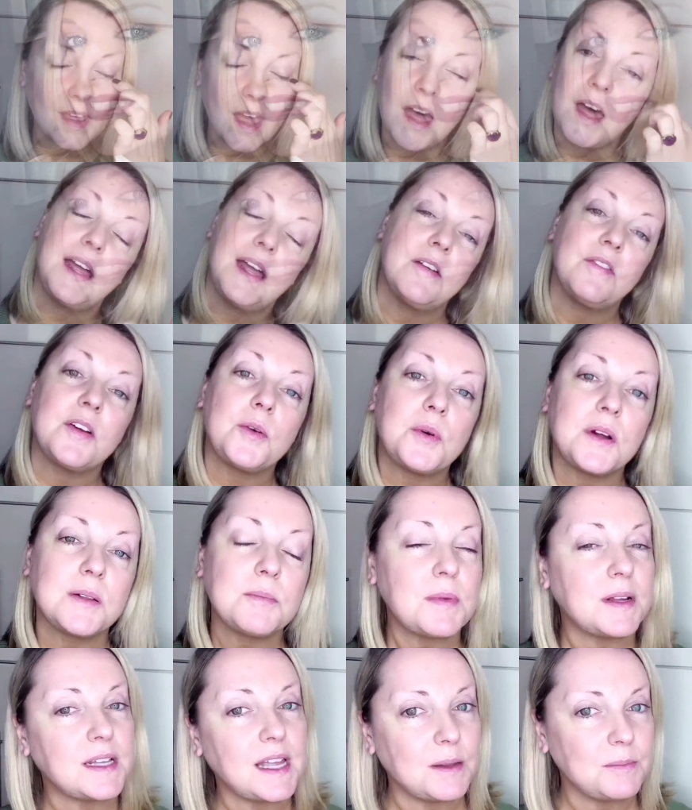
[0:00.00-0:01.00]
Hi
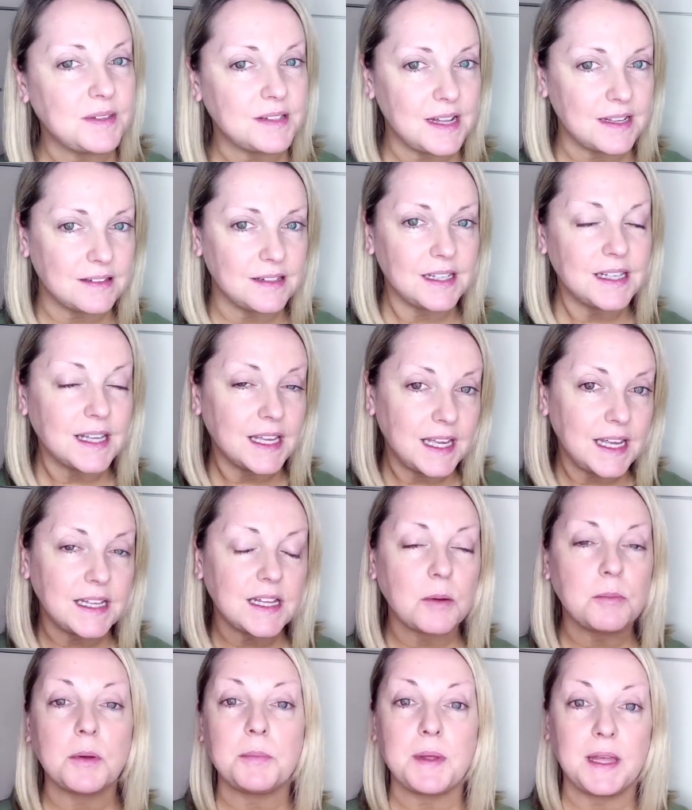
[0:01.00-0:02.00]
everyone, my name's Leslie
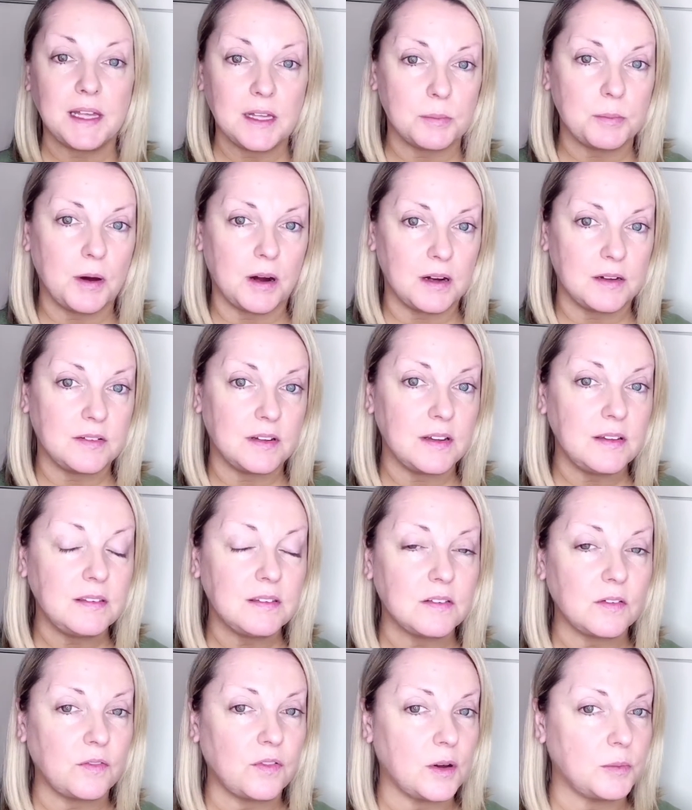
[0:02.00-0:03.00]
Keane. I'm a makeup
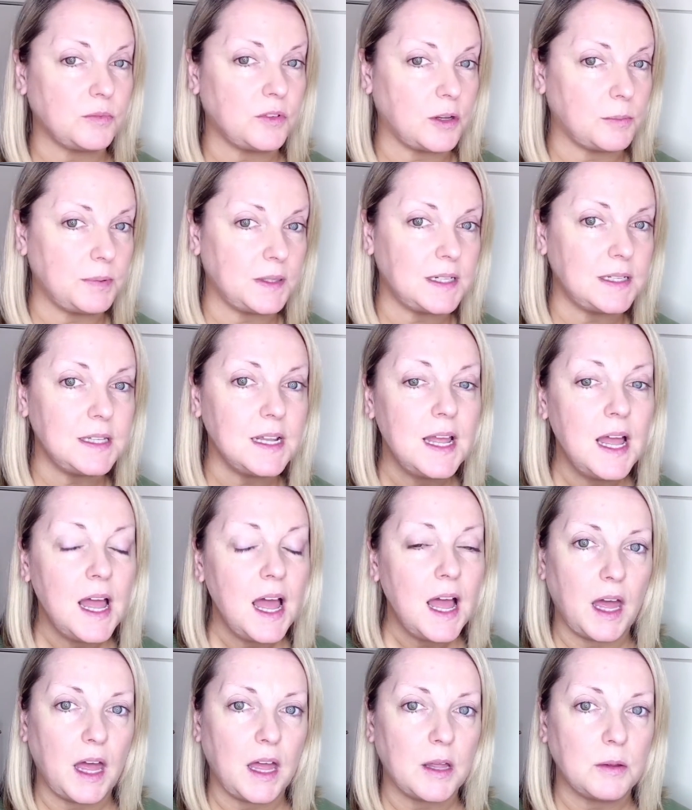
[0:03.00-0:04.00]
artist from Dublin.
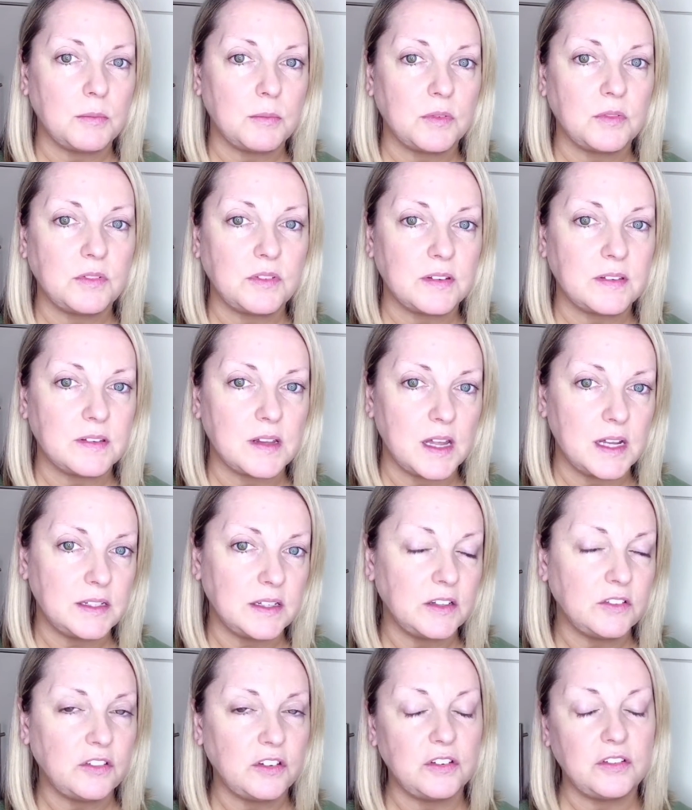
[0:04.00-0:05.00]
I'm
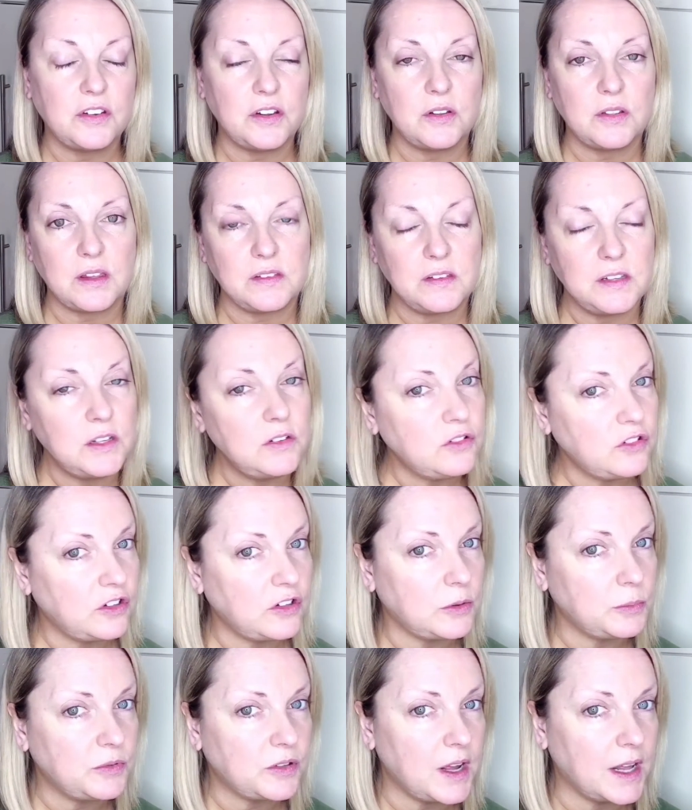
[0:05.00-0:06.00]
deciding to do this
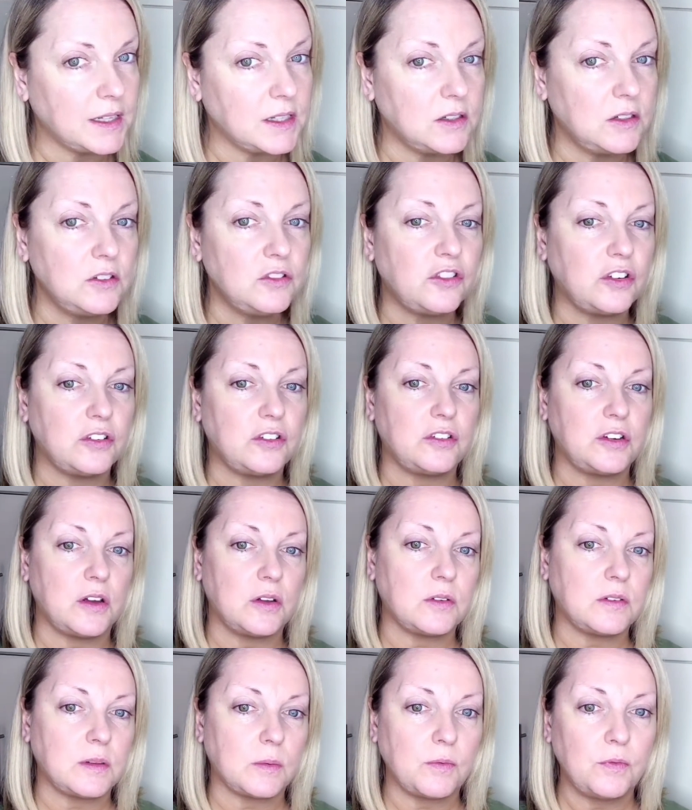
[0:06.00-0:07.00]
YouTube channel to
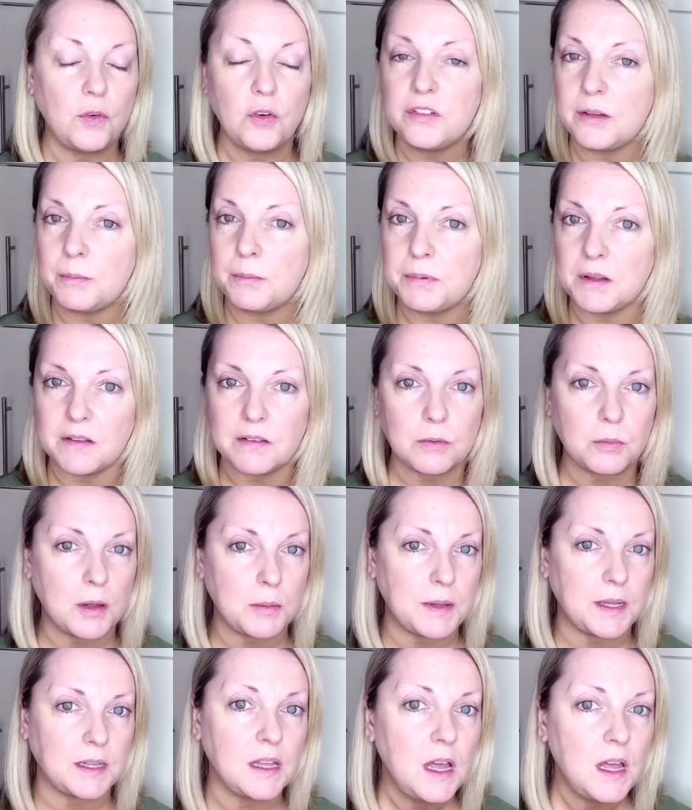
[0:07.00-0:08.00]
show some 40 plus
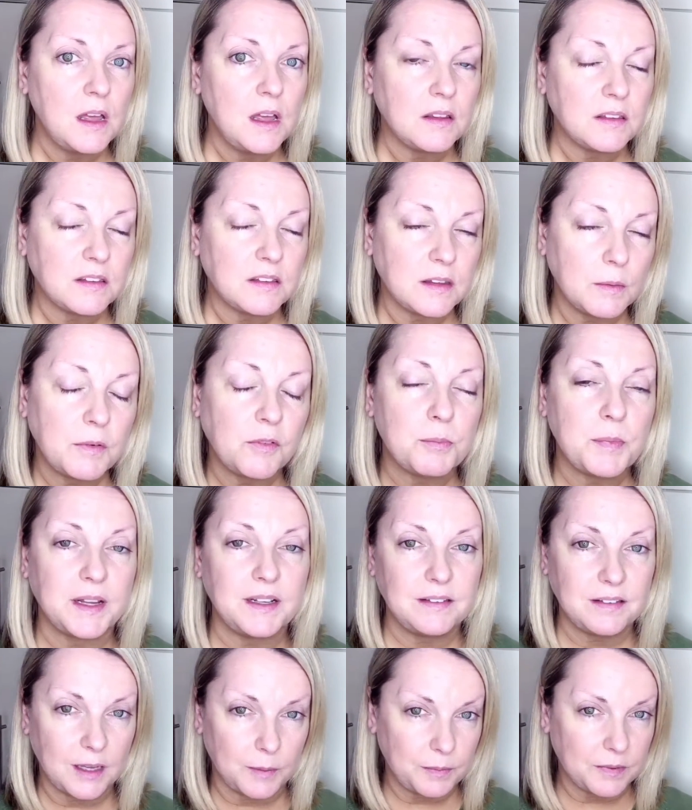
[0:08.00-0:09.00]
women some of my
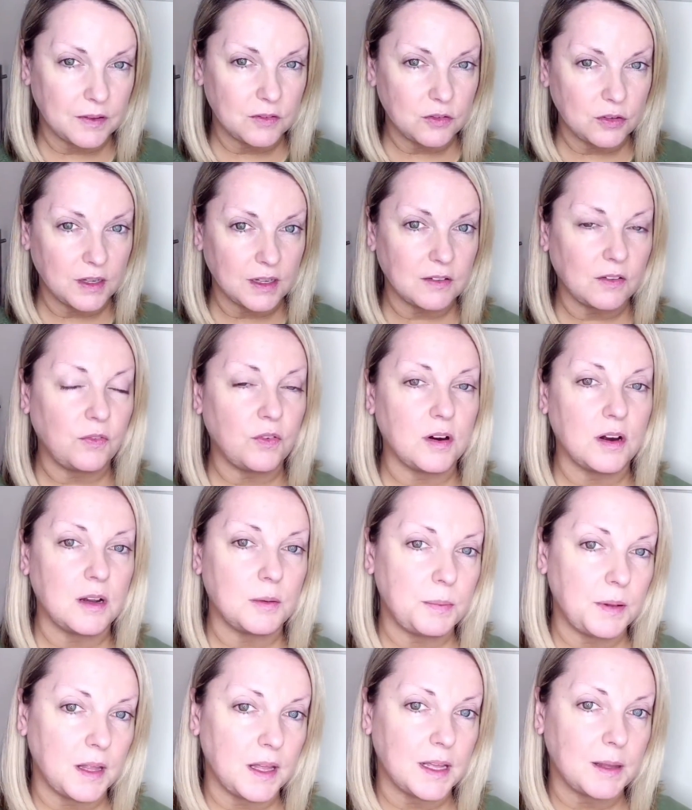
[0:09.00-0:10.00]
tips and tricks for
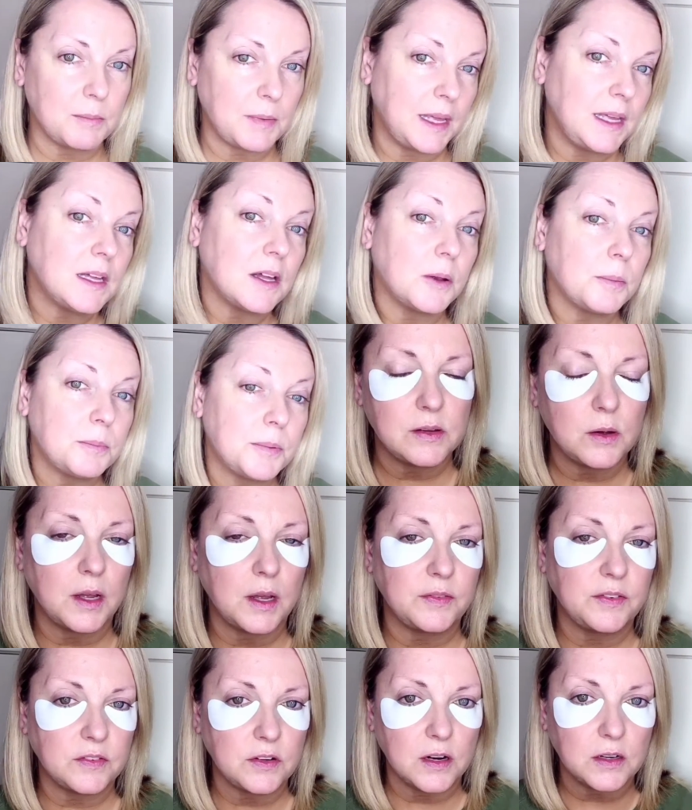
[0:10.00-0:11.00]
applying makeup. So
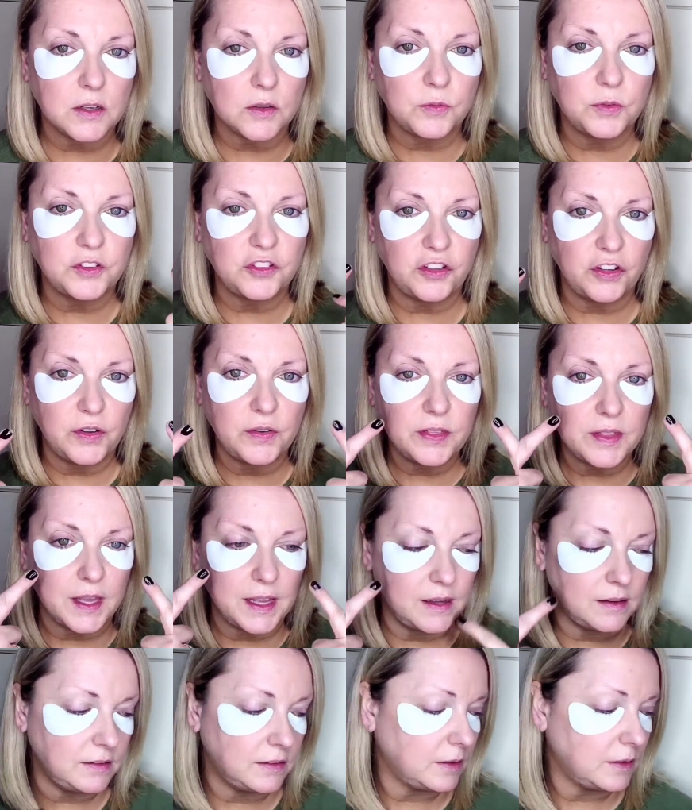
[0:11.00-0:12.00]
I've started off with two
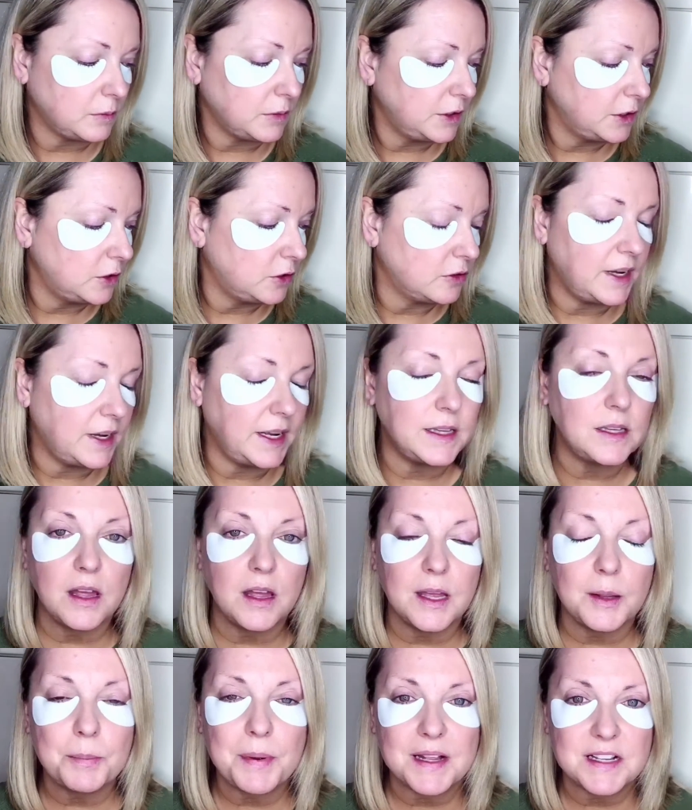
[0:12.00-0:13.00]
things, some chlorine
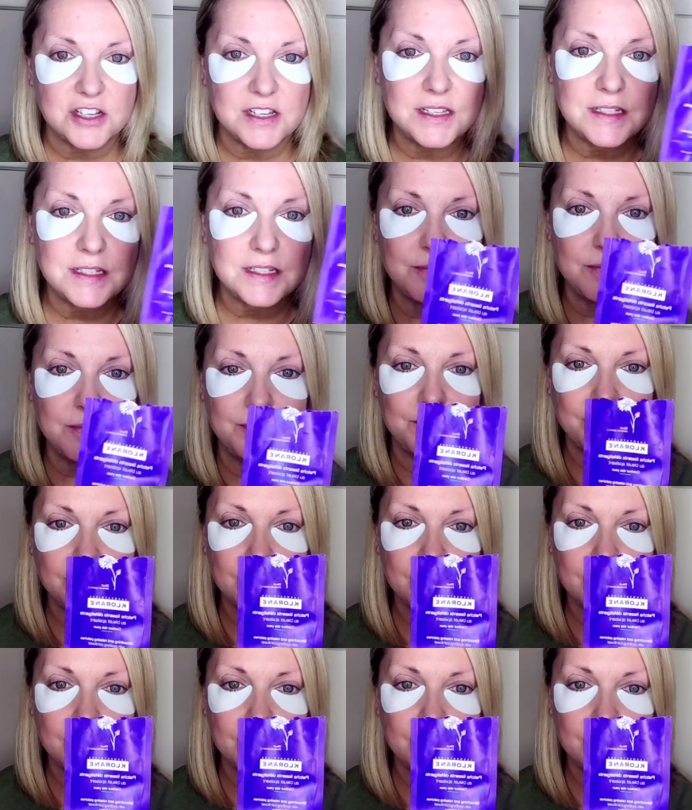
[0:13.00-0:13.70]
eye patches.